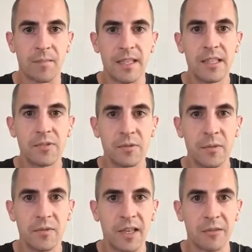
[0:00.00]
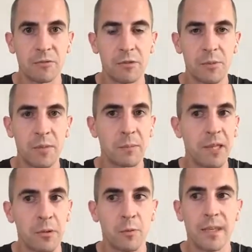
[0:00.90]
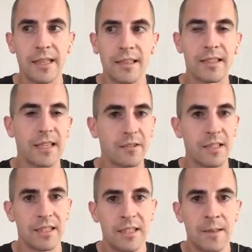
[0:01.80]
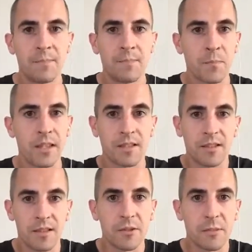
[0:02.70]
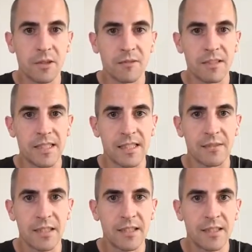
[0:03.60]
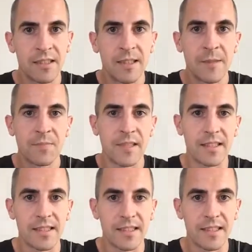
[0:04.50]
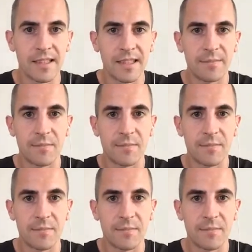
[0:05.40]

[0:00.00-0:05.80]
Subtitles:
each from the 5 groups. Pick a weight that's heavy, but you can only do about 3 sets of 8, and start there.